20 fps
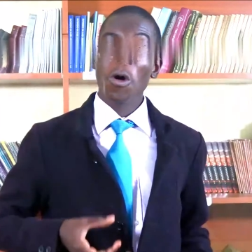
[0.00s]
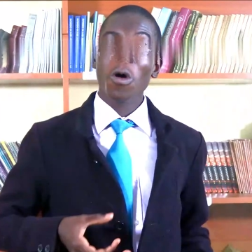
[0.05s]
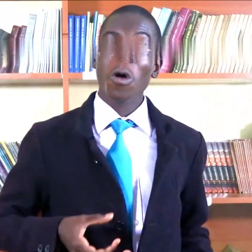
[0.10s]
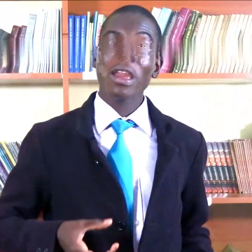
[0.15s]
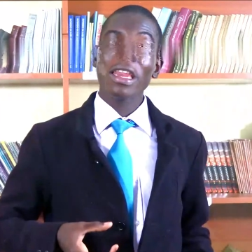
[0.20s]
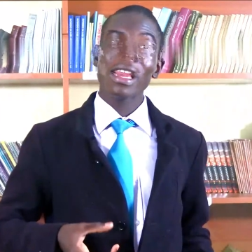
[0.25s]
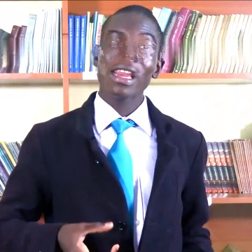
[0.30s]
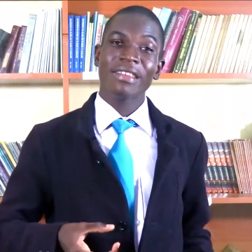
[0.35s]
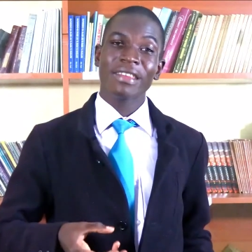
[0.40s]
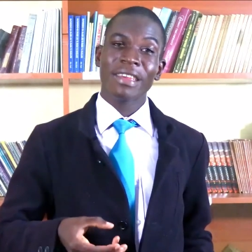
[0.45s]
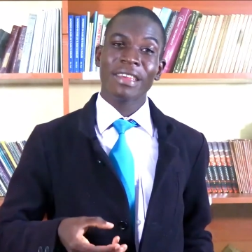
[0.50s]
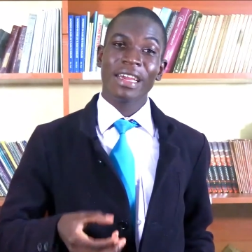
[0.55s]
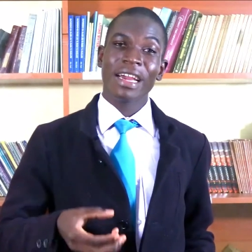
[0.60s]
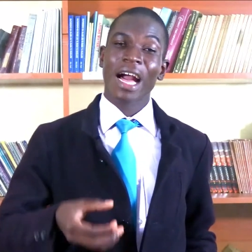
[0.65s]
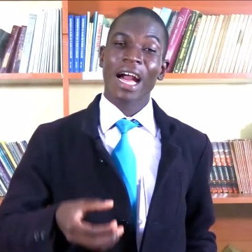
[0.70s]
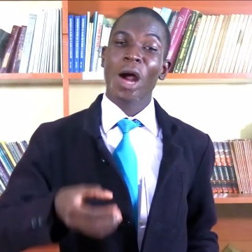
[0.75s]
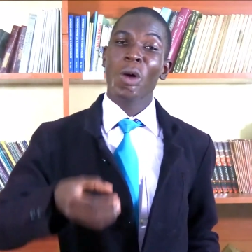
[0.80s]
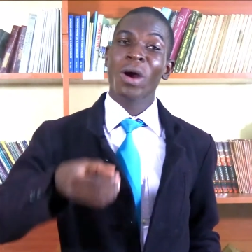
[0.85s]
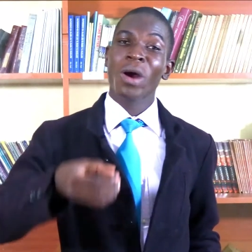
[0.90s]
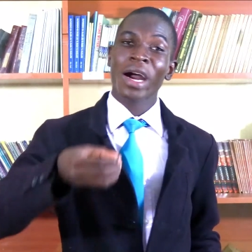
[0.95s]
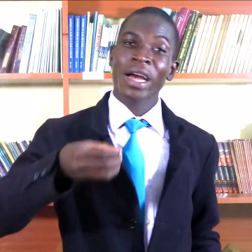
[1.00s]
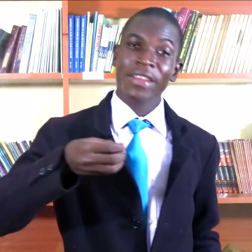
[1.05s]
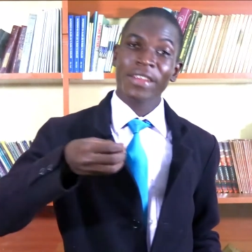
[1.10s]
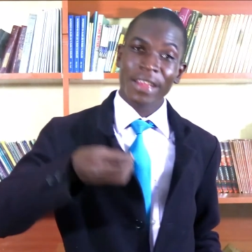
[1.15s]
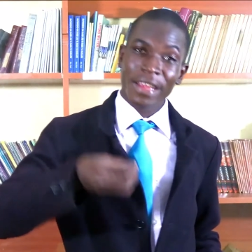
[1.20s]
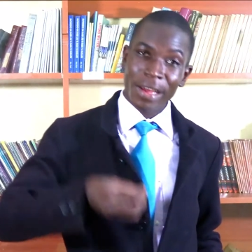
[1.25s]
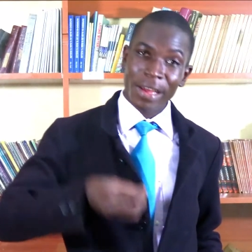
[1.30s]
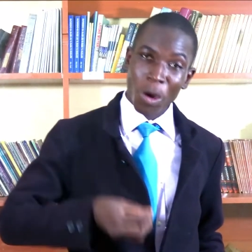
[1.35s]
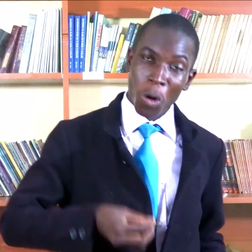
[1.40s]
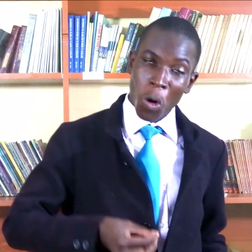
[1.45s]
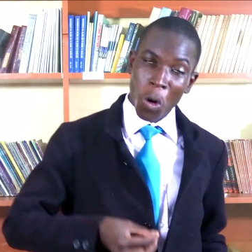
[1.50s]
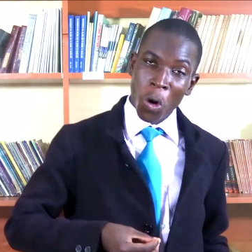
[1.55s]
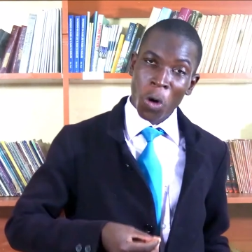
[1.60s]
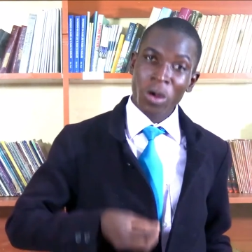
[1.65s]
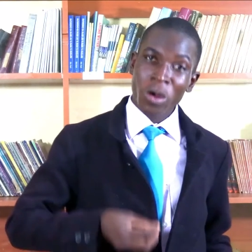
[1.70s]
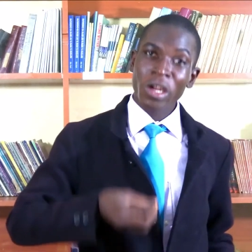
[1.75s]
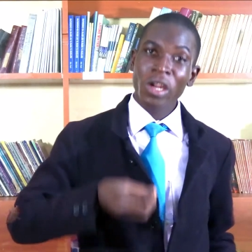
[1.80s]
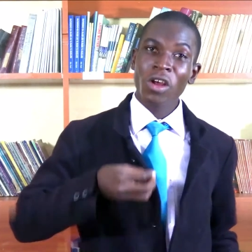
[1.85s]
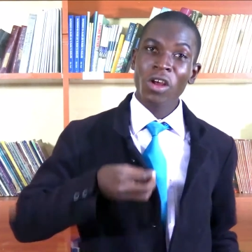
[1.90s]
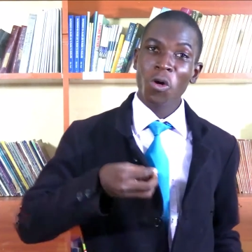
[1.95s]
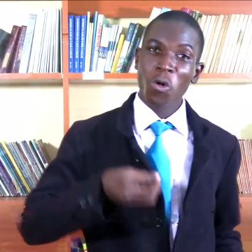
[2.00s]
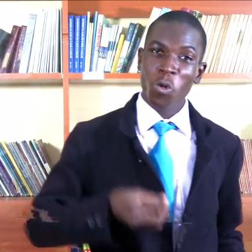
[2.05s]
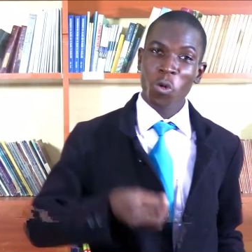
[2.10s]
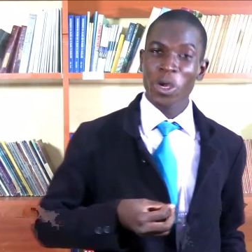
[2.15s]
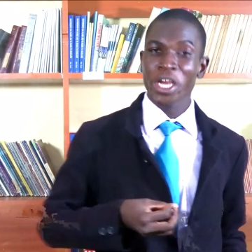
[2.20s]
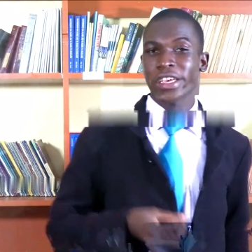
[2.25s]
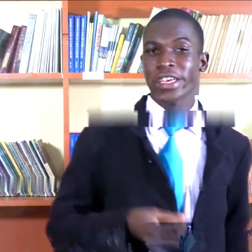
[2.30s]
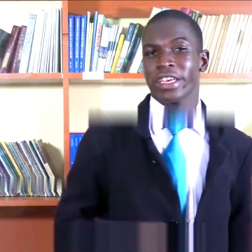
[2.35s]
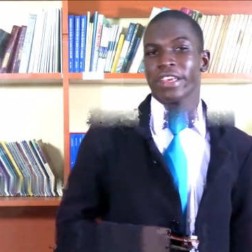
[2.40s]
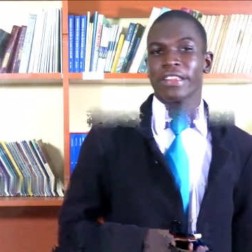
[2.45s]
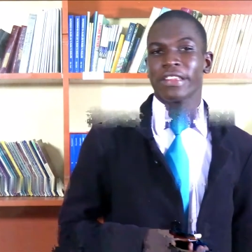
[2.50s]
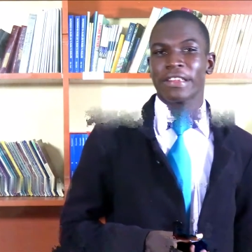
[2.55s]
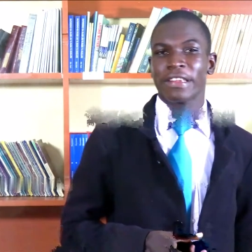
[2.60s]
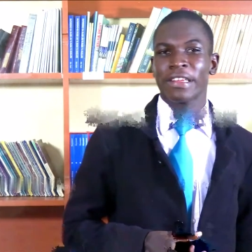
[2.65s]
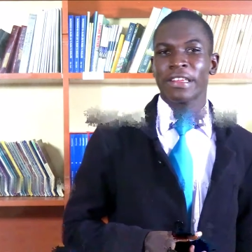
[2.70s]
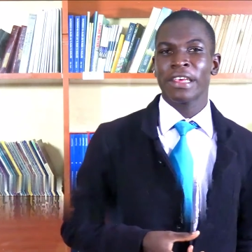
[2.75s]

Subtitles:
only seek our own wishes.